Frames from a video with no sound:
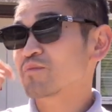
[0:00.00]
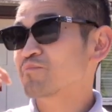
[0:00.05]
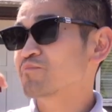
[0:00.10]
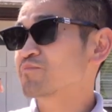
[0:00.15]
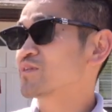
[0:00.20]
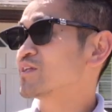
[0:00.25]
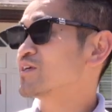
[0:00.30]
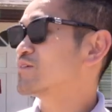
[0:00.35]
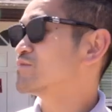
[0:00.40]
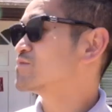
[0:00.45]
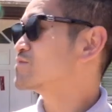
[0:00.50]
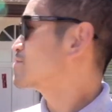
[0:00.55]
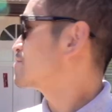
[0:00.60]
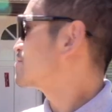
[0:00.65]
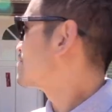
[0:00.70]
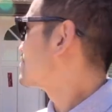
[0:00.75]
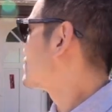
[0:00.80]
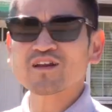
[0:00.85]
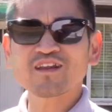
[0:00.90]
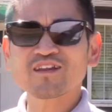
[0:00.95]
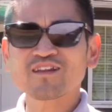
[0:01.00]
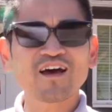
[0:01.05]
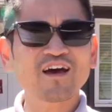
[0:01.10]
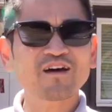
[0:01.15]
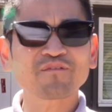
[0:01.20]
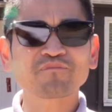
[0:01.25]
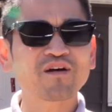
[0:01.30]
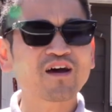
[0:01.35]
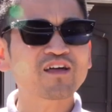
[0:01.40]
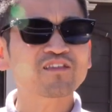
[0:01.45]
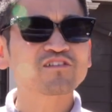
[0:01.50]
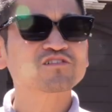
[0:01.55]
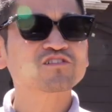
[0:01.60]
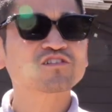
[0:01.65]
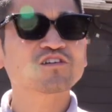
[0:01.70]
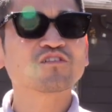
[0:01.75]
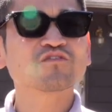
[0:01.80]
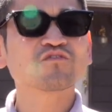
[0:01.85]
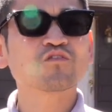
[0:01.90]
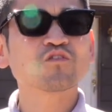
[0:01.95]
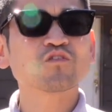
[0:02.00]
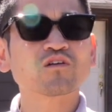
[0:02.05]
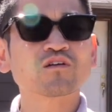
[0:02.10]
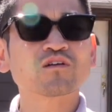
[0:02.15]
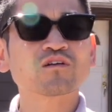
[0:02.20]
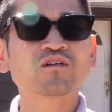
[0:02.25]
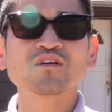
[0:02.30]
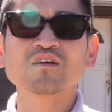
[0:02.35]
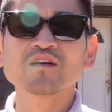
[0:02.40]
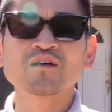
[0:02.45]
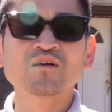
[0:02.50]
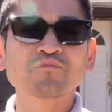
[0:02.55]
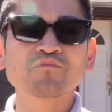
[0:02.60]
I believe 1.5 bath or so, for